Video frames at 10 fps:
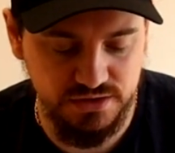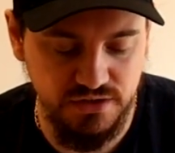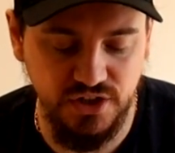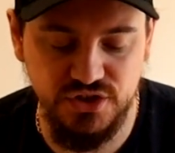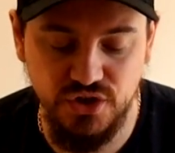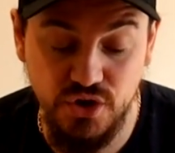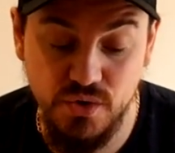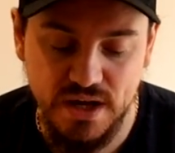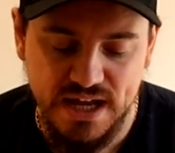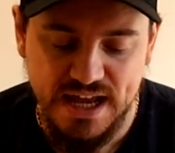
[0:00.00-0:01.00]
So if I
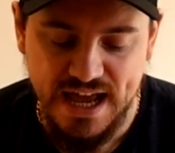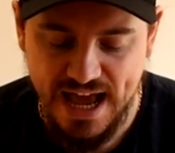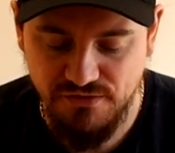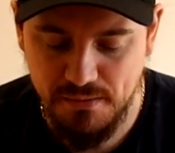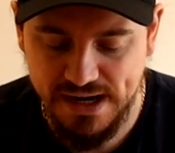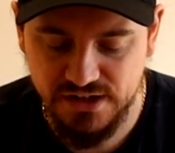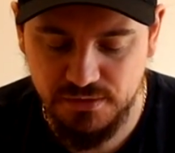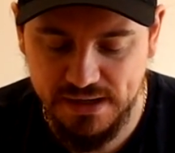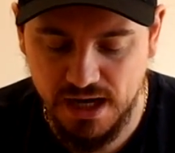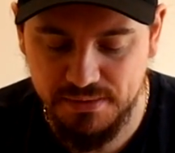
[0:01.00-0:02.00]
do ever manage
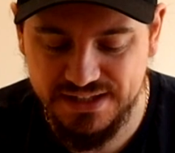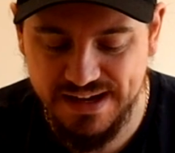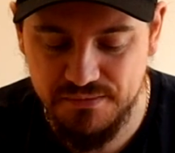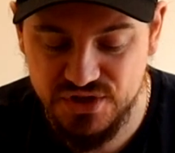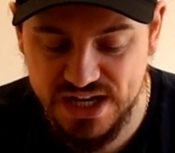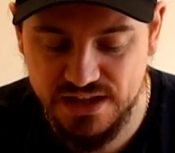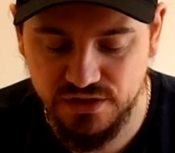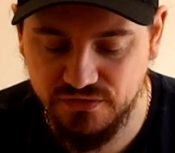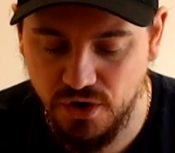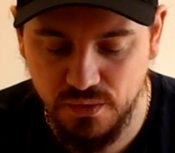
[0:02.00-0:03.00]
to pick up a DMG
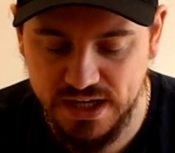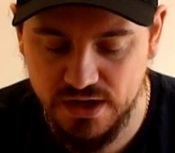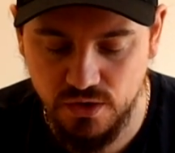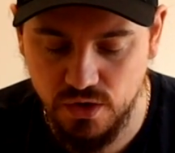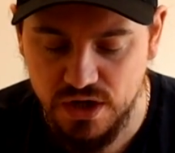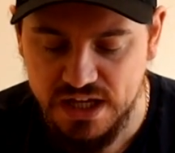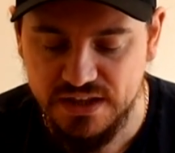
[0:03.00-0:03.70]
that's faulty or